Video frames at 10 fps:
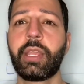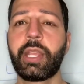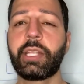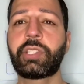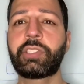
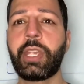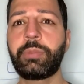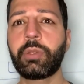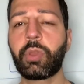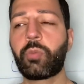It's the same
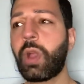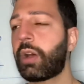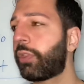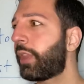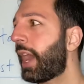thing with
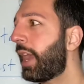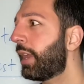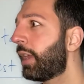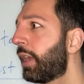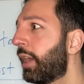wealth. And
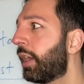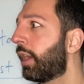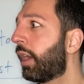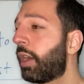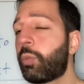
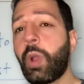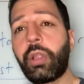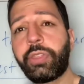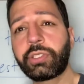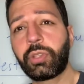
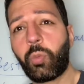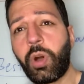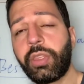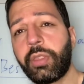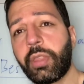wealth is the
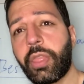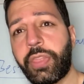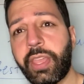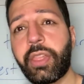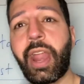one
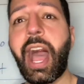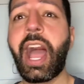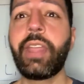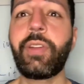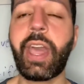thing that
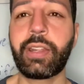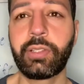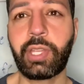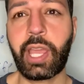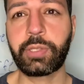I've had an
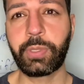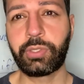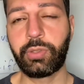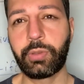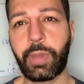attachment
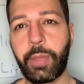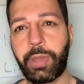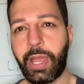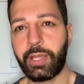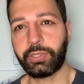to in my
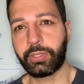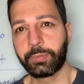past.